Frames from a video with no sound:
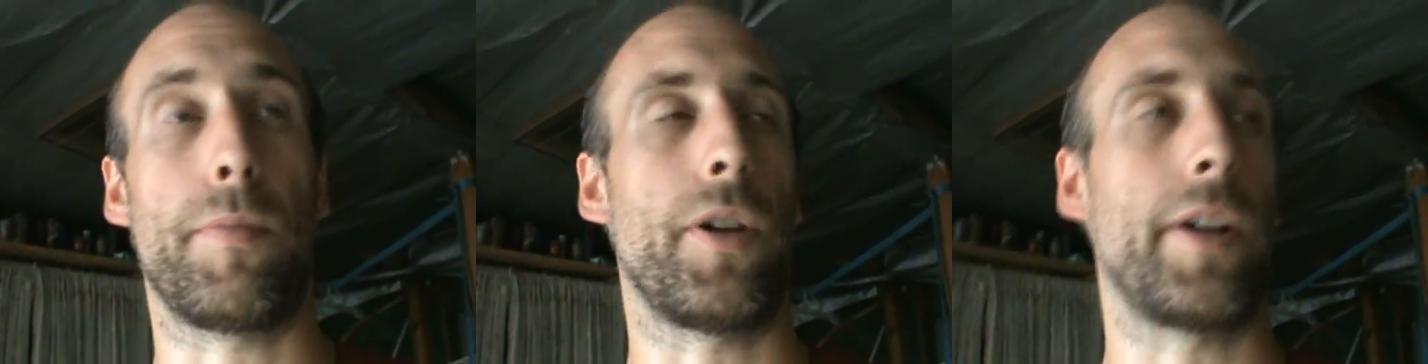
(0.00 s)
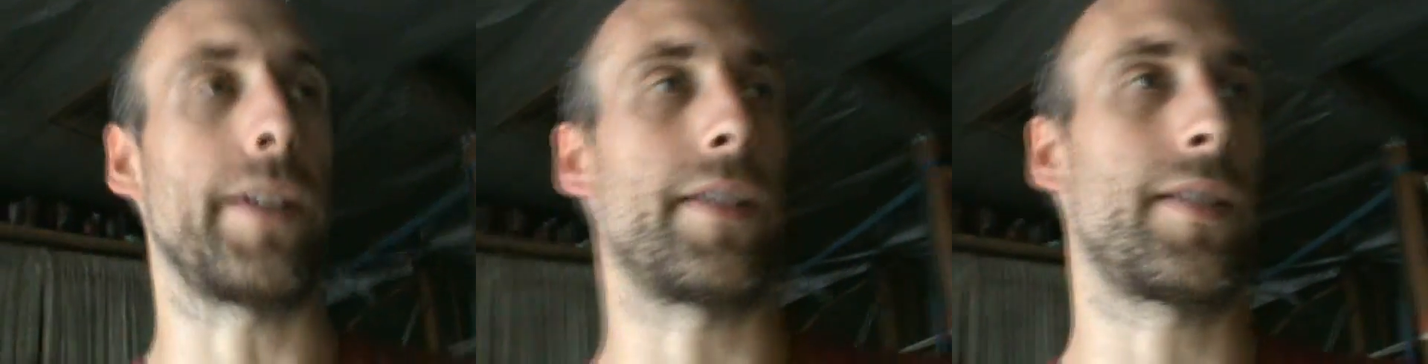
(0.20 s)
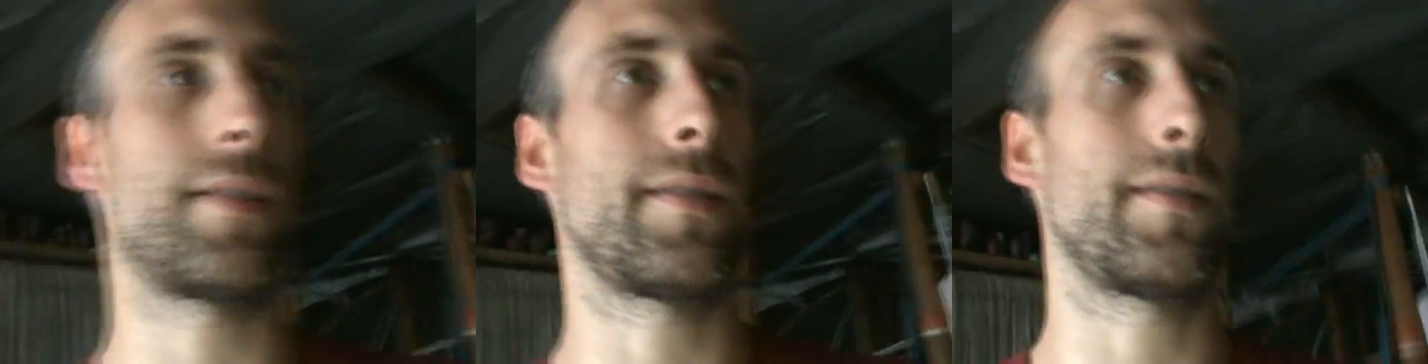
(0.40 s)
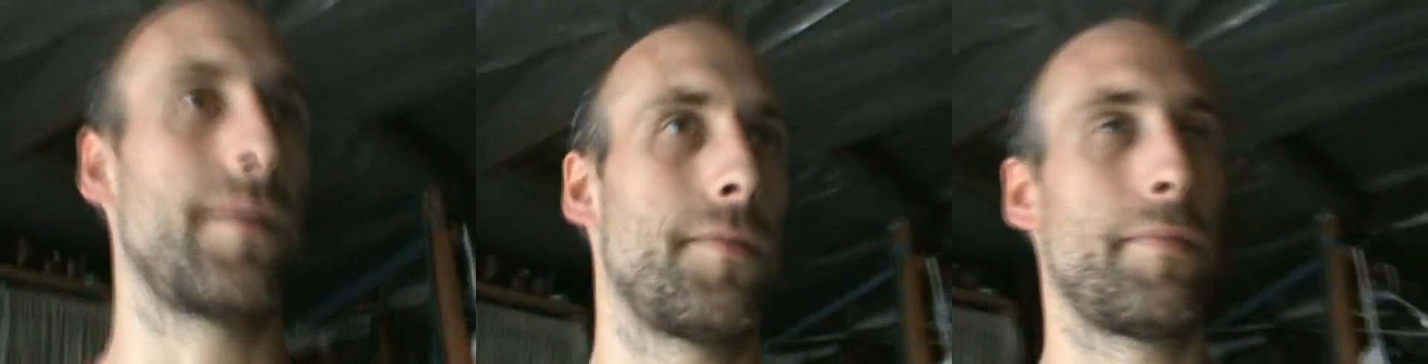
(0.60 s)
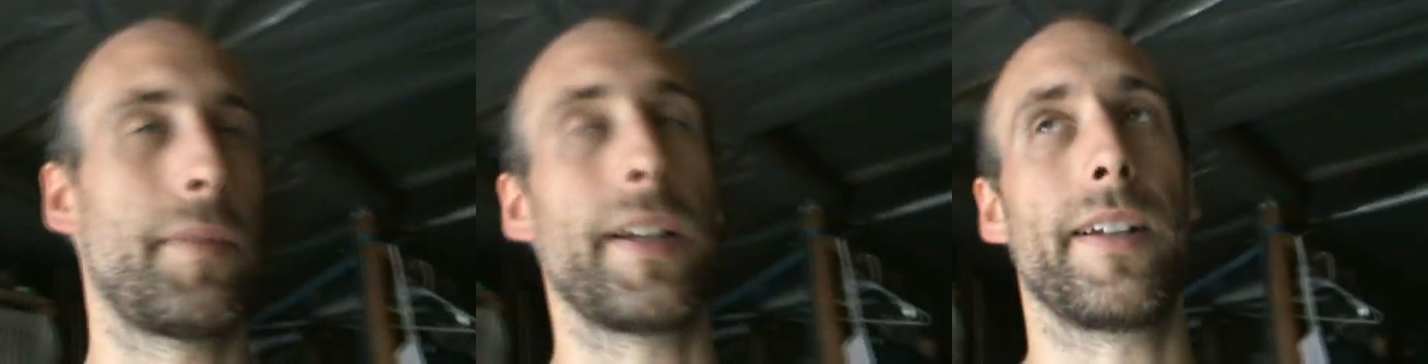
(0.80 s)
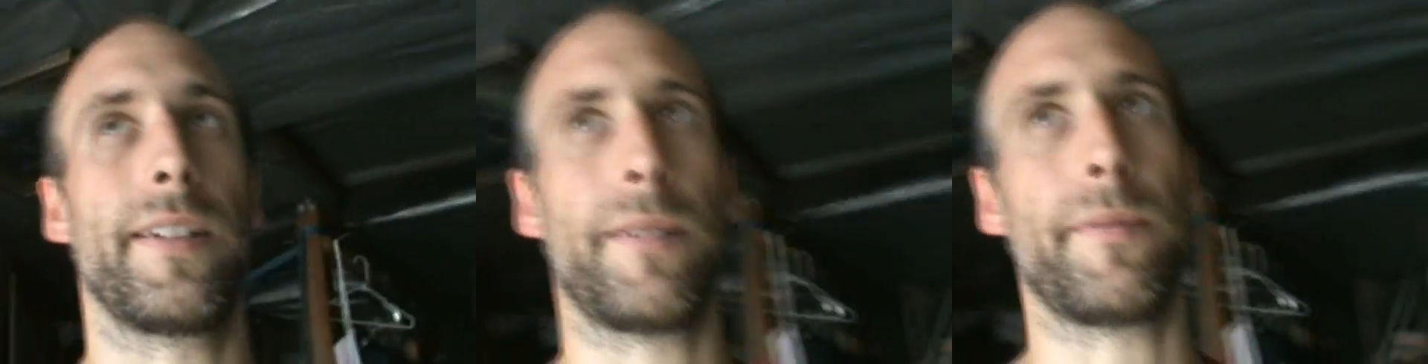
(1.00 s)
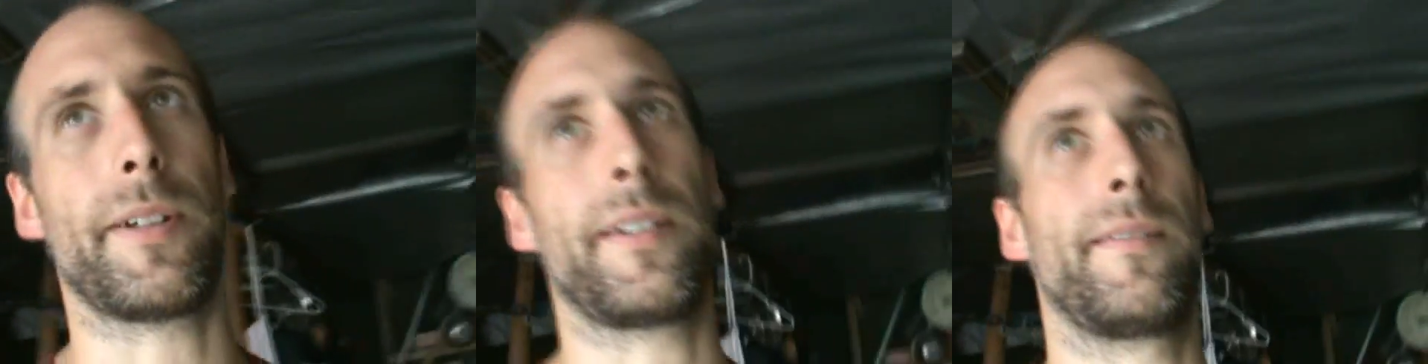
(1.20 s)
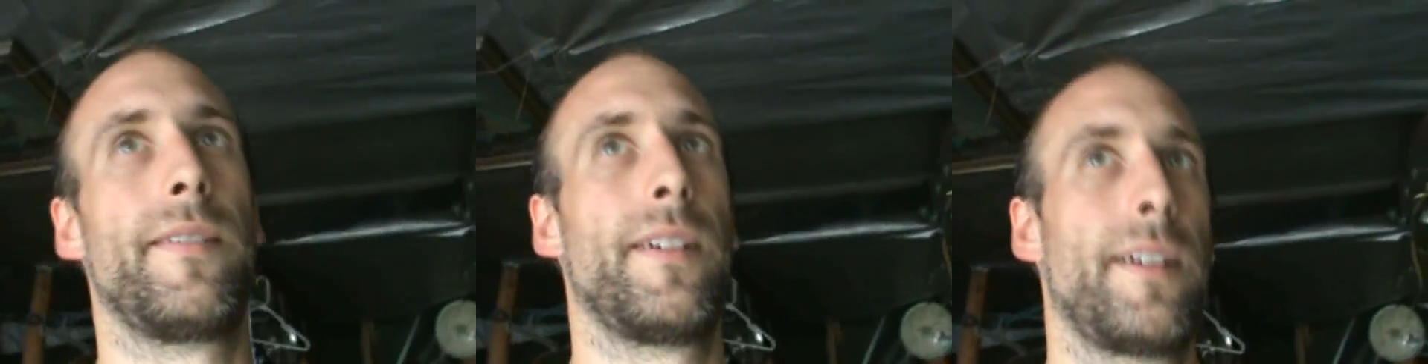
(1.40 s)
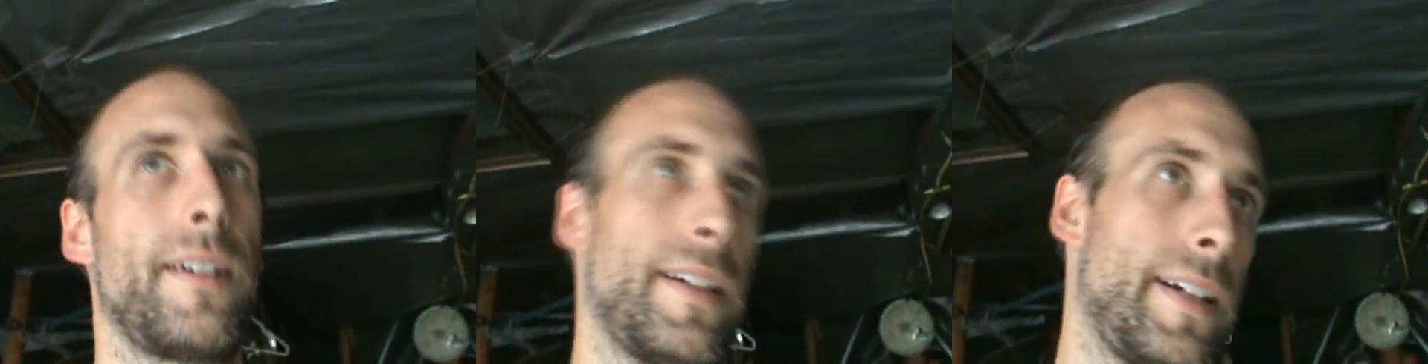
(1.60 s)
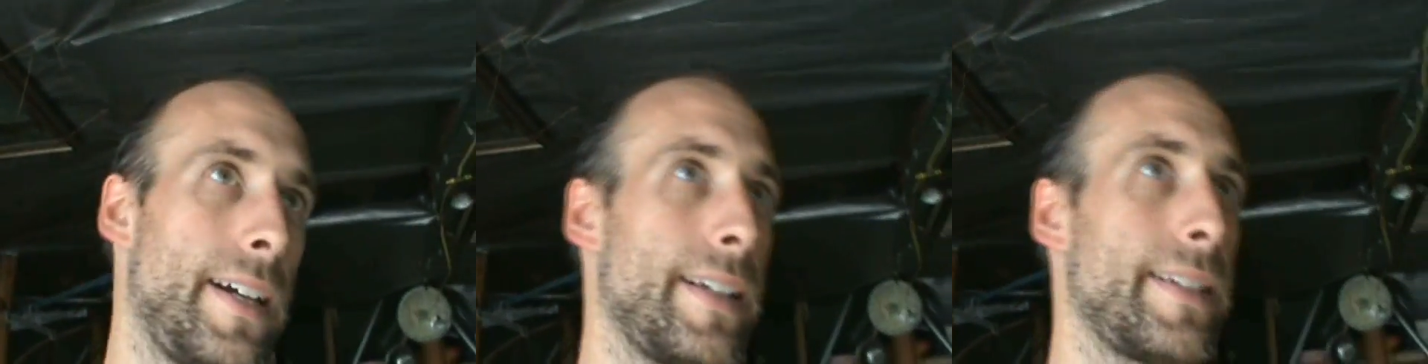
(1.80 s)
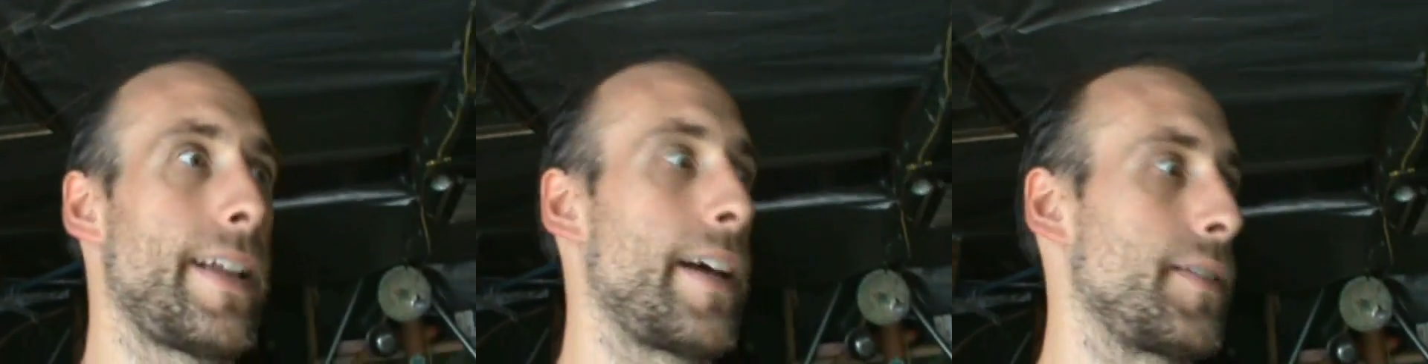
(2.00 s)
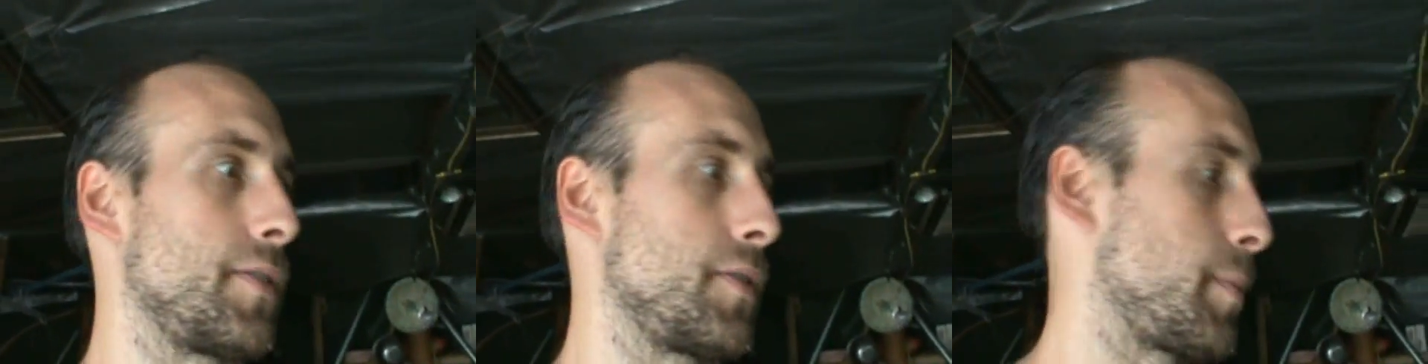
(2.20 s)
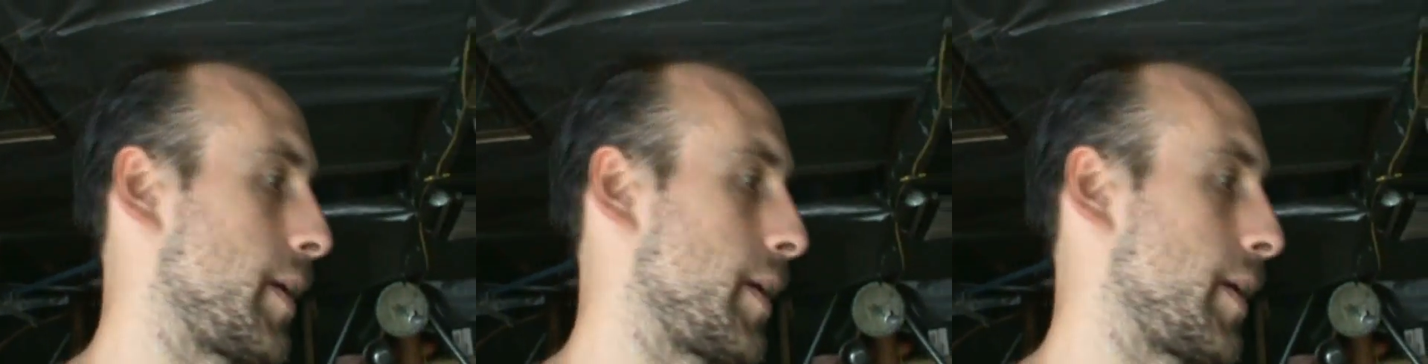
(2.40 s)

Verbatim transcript: points, but it, I mean, it's lots of